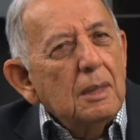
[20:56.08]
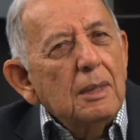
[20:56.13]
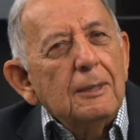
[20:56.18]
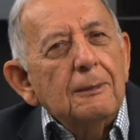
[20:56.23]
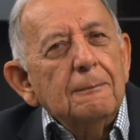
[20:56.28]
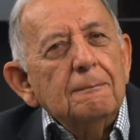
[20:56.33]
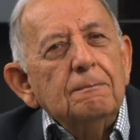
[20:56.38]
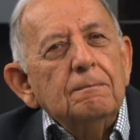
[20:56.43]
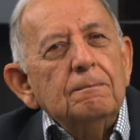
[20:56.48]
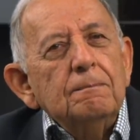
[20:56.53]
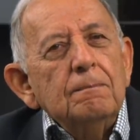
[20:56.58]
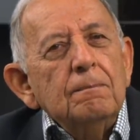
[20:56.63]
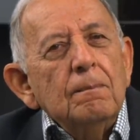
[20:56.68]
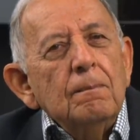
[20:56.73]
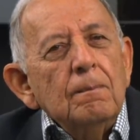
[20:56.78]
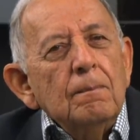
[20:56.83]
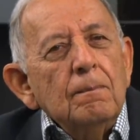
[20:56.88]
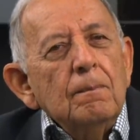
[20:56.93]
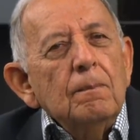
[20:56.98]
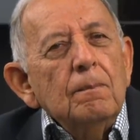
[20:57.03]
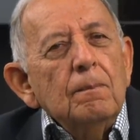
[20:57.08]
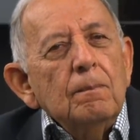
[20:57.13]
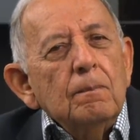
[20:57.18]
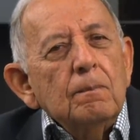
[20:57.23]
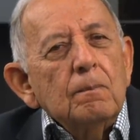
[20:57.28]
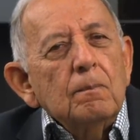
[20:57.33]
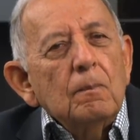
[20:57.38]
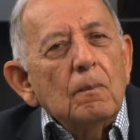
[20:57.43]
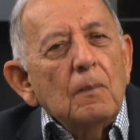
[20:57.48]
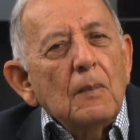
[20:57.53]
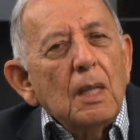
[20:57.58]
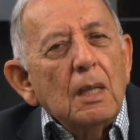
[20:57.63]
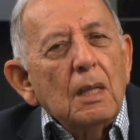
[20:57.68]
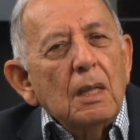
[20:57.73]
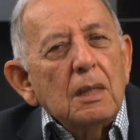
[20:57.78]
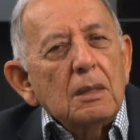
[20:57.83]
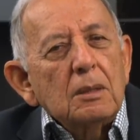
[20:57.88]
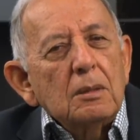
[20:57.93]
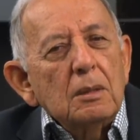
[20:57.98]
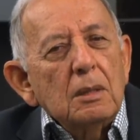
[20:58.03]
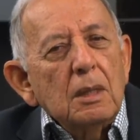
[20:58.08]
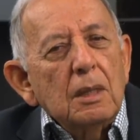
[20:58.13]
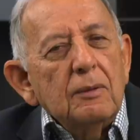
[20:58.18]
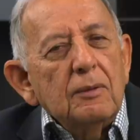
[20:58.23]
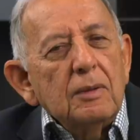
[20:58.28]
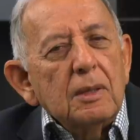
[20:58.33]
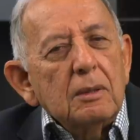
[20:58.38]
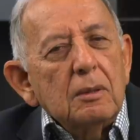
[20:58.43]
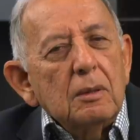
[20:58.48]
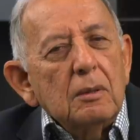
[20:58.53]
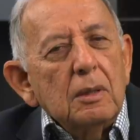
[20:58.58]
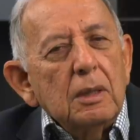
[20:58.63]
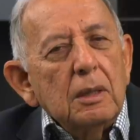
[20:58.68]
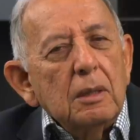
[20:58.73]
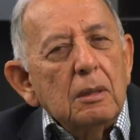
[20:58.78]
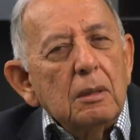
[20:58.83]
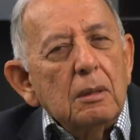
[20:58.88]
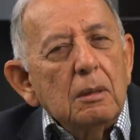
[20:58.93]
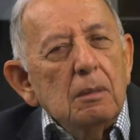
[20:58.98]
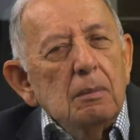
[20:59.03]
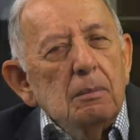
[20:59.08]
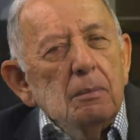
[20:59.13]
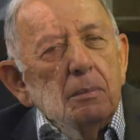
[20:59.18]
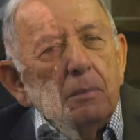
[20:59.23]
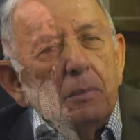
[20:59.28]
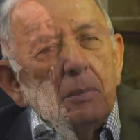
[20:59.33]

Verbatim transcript: Um, actually, I think they're here